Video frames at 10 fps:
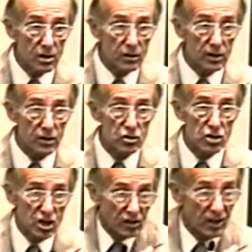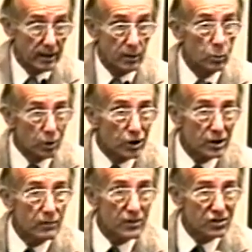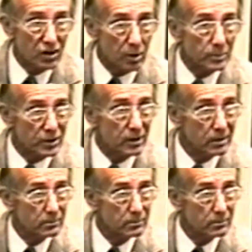the chiseling work of the sculptor,